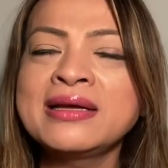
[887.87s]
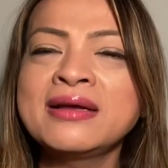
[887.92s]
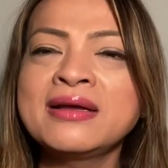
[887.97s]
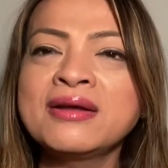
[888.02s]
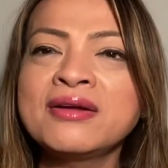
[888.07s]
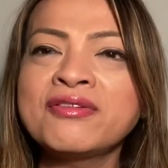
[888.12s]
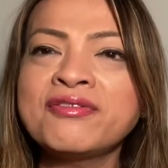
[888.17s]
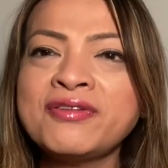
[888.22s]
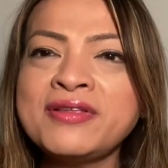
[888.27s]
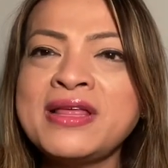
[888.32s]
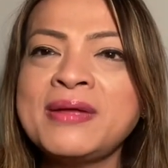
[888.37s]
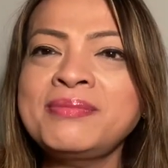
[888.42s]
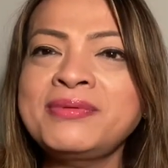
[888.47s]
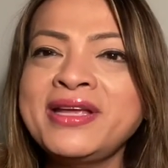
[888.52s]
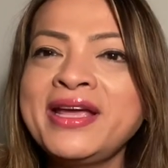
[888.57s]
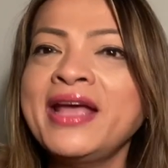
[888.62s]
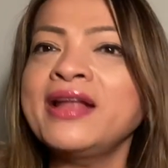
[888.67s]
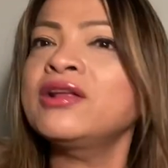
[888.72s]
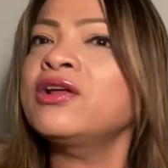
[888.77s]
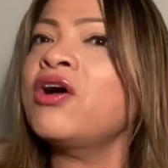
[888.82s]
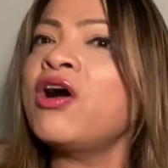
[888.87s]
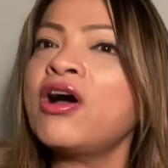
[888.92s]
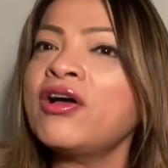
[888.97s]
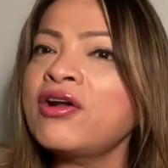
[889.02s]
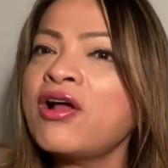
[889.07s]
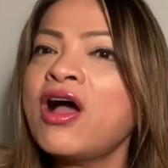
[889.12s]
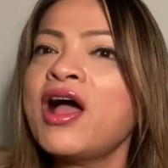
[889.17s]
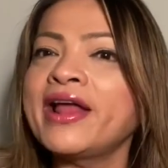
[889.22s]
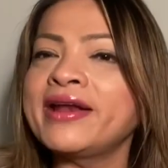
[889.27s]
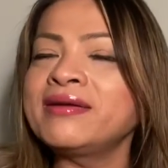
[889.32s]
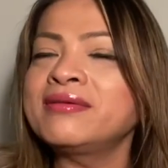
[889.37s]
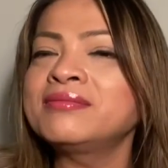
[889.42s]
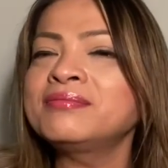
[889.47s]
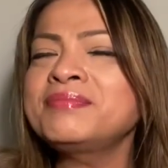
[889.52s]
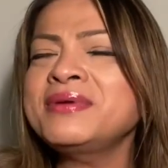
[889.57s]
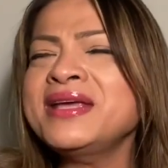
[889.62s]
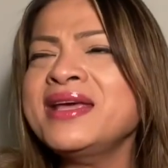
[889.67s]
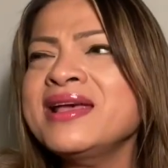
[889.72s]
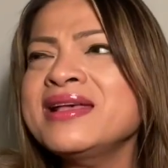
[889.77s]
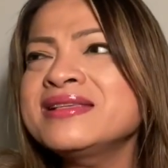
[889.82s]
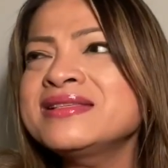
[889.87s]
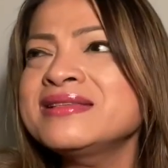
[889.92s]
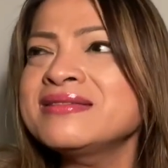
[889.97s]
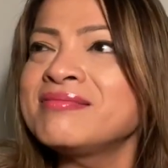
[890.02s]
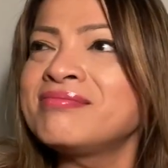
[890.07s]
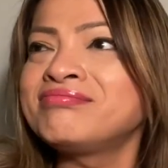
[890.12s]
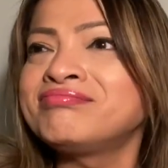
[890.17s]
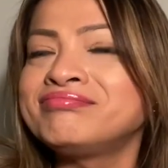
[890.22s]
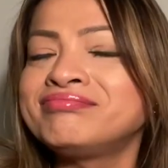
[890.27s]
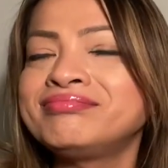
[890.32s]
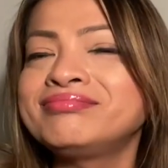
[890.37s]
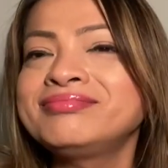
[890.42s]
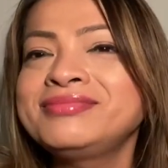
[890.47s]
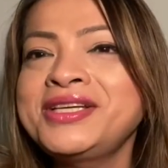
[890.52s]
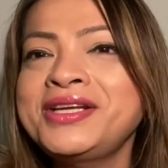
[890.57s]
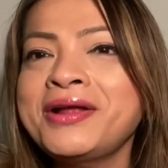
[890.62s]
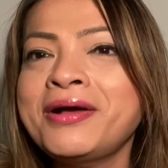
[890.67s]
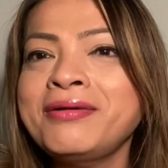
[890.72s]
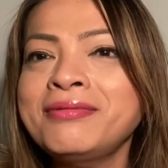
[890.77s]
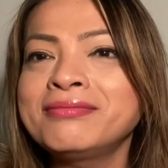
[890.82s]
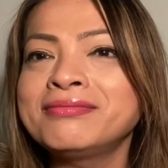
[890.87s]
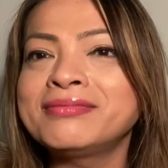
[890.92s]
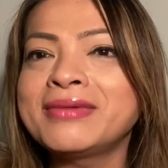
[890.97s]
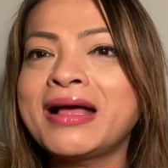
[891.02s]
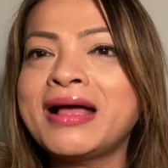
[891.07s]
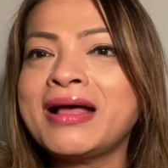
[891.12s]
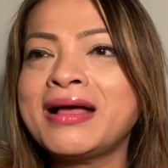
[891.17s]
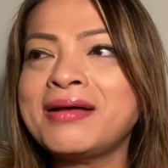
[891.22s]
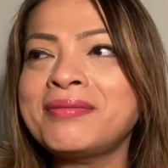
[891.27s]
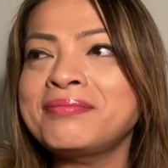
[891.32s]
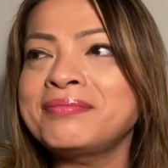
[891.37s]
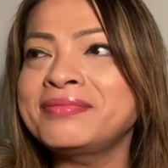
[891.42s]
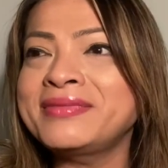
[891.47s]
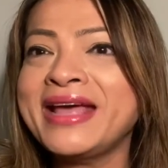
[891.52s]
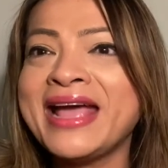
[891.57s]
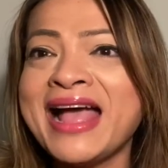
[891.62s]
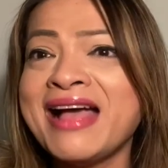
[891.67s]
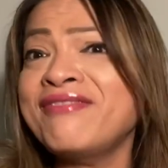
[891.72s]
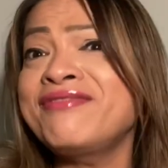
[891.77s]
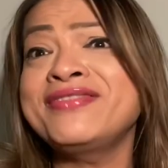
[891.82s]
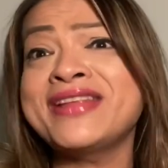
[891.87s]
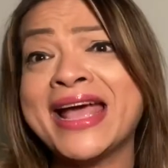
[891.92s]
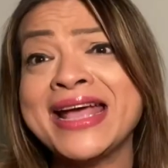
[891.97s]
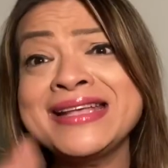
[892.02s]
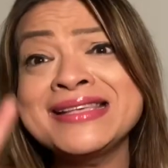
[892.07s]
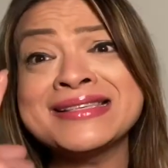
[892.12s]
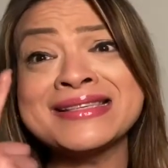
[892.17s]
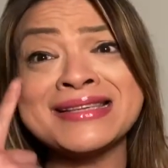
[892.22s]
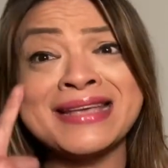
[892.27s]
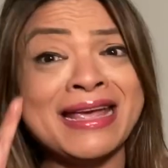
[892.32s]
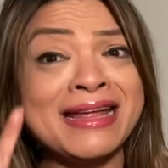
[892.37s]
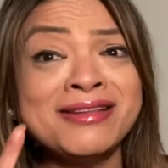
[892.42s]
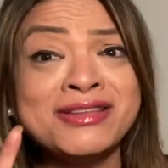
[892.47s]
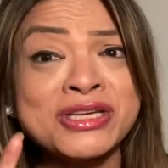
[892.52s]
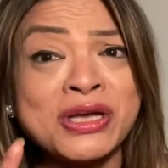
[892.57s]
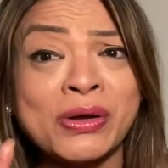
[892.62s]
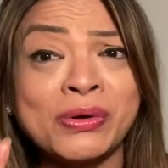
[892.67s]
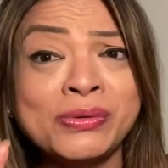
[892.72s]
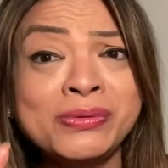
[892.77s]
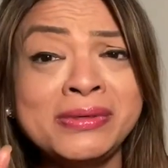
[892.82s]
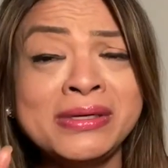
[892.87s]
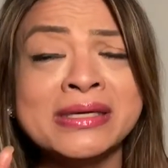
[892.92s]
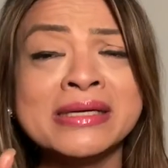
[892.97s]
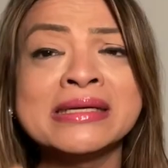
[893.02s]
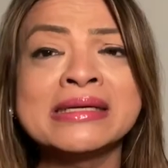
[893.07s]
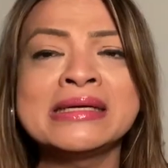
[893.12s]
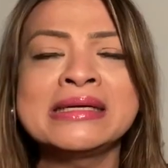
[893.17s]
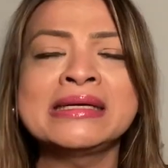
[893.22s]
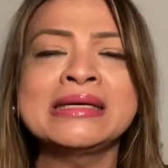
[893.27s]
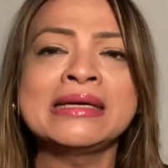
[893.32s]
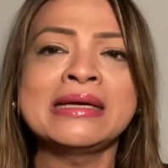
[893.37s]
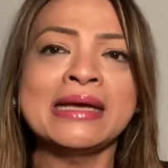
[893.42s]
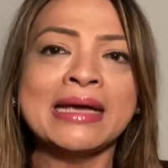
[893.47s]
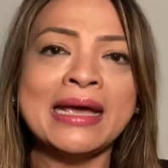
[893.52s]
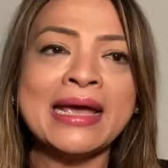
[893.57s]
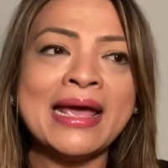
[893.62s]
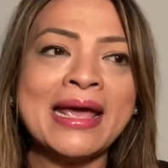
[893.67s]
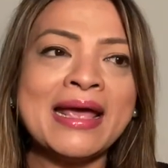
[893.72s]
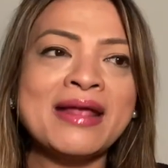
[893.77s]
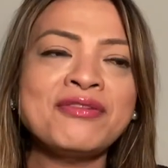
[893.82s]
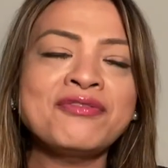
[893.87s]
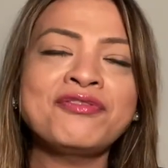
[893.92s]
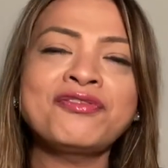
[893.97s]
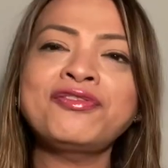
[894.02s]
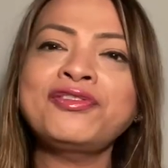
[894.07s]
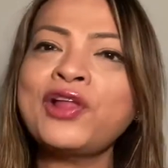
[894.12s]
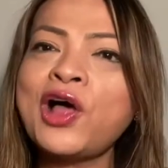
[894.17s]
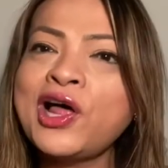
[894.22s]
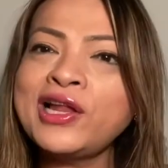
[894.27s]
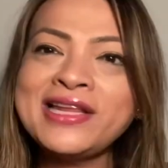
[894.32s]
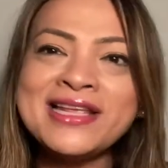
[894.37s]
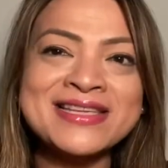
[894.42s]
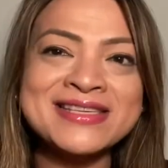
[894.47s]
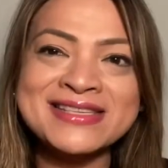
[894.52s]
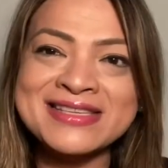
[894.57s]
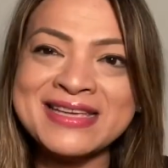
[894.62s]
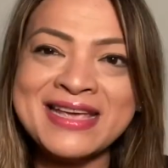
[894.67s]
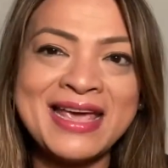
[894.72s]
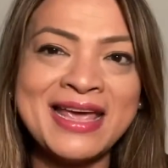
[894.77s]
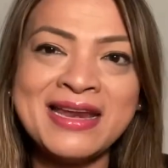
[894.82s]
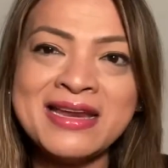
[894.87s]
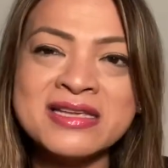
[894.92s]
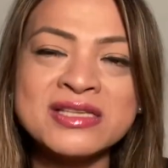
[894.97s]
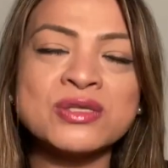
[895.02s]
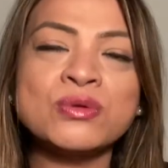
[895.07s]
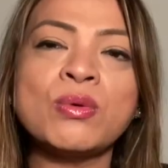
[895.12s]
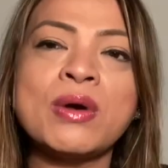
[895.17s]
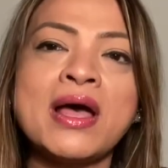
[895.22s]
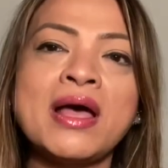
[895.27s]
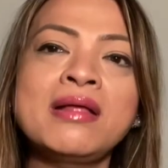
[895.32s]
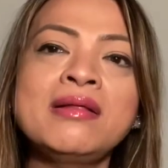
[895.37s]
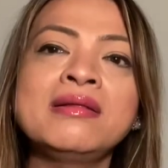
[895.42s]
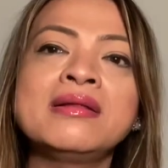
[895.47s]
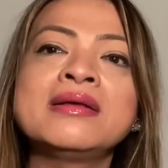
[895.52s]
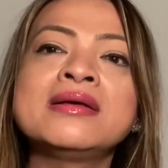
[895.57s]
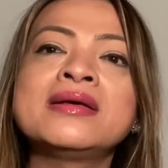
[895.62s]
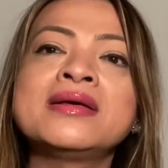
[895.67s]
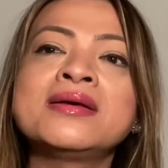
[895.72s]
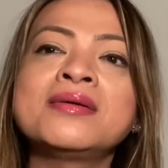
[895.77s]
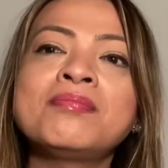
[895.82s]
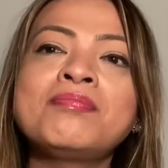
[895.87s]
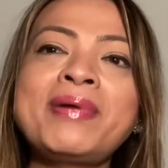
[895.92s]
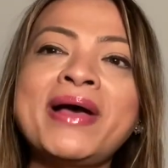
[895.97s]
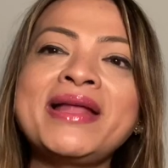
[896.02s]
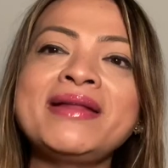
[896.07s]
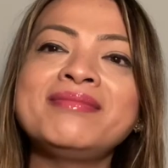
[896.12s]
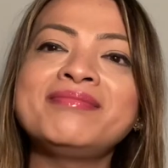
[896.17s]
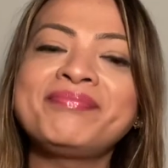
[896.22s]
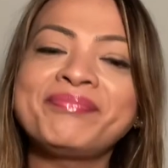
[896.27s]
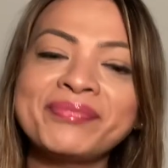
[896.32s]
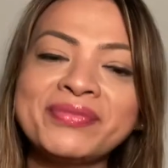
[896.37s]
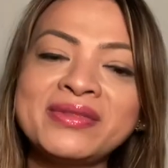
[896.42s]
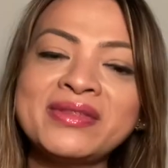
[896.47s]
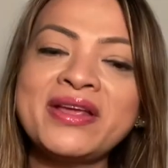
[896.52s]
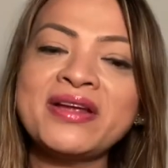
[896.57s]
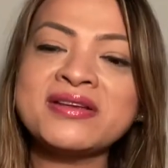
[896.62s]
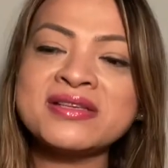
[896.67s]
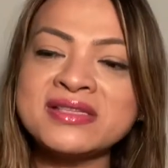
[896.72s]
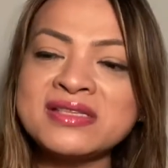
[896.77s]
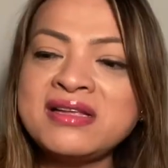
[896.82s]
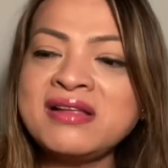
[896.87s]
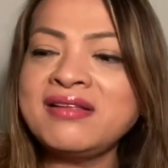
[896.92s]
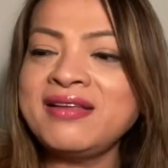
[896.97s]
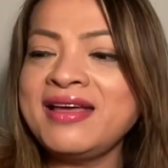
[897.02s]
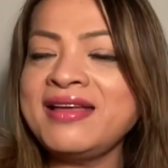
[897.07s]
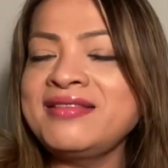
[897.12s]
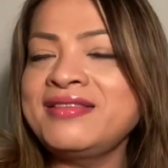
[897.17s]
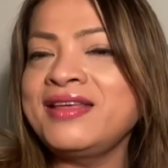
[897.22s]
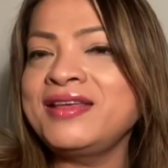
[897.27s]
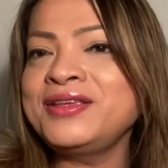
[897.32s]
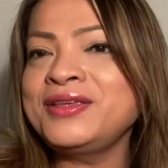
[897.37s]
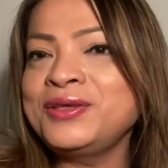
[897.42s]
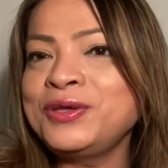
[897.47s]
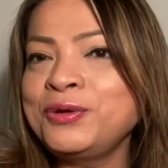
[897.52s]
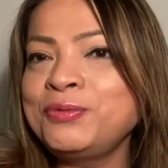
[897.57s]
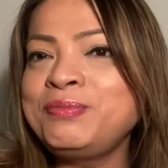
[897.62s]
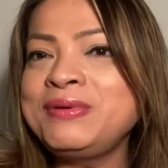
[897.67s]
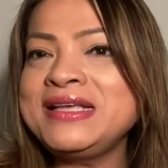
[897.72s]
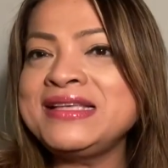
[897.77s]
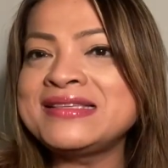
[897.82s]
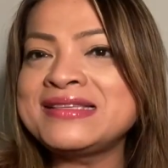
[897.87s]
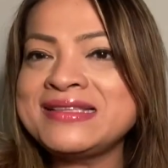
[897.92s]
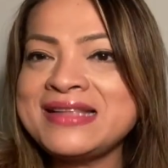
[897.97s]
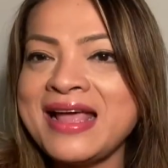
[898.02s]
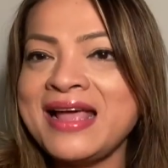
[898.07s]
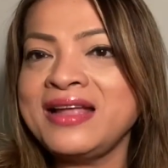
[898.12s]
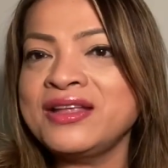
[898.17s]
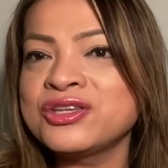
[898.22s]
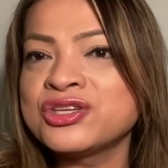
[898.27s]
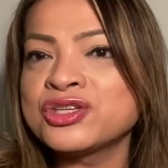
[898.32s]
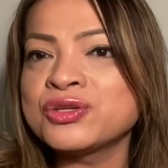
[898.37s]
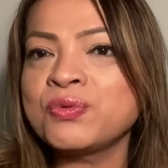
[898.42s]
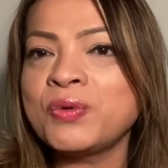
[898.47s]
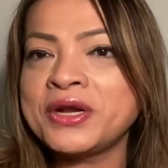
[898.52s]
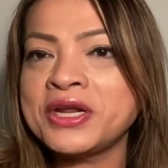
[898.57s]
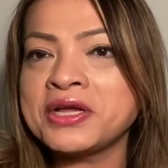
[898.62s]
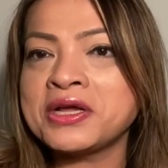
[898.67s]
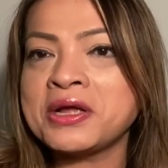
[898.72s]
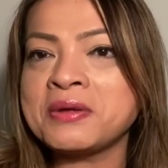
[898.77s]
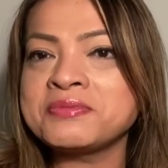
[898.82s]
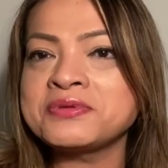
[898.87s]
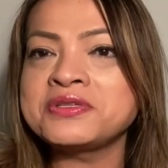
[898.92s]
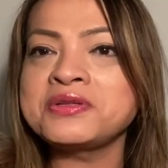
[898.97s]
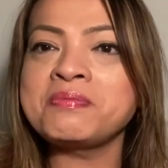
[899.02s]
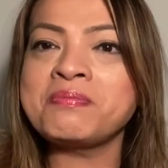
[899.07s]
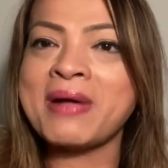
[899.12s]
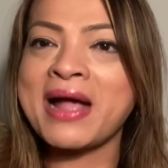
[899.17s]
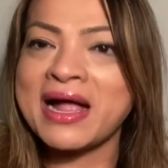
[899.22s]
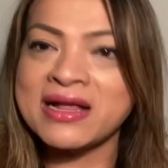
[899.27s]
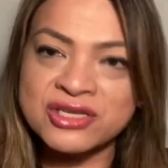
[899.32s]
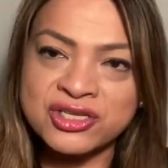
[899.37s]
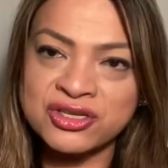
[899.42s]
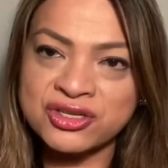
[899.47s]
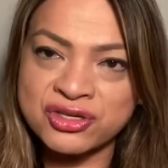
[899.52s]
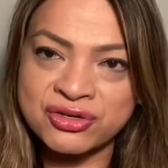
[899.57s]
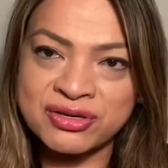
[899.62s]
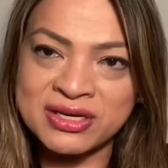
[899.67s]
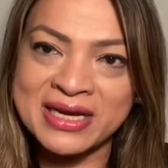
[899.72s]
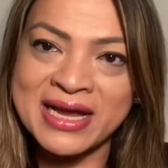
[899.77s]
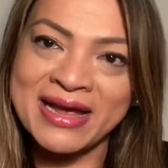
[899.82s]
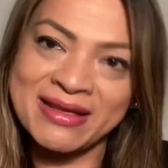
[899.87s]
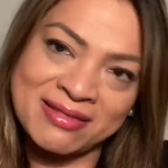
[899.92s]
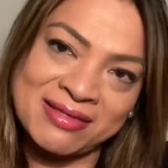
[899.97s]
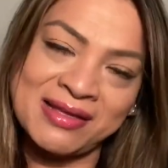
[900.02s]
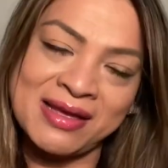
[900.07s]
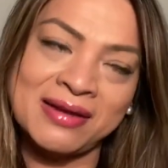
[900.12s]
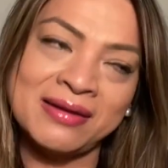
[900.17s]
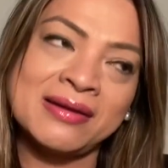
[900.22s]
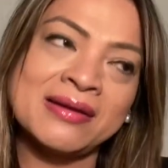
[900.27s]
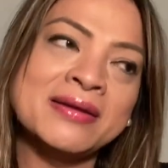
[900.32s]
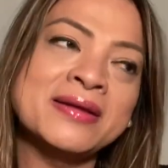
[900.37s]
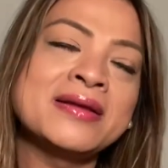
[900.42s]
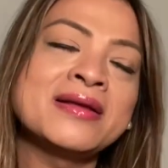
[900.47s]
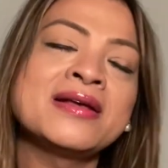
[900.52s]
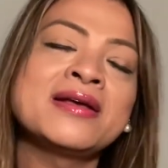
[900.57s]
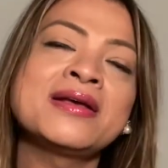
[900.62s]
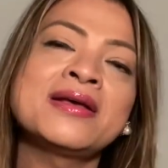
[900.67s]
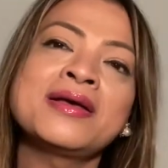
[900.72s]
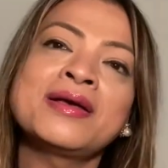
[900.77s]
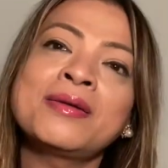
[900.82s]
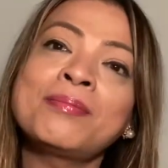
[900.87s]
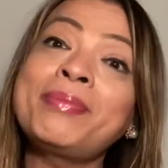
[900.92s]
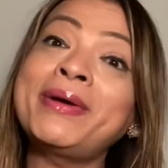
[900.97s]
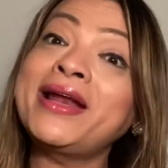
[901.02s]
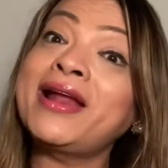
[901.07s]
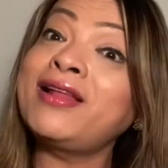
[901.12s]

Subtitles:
for them to get caught on, because you know, they have nice skin tone and flawless skin as well, but they're still in the newbie stage when it comes to pageantry, I think. But a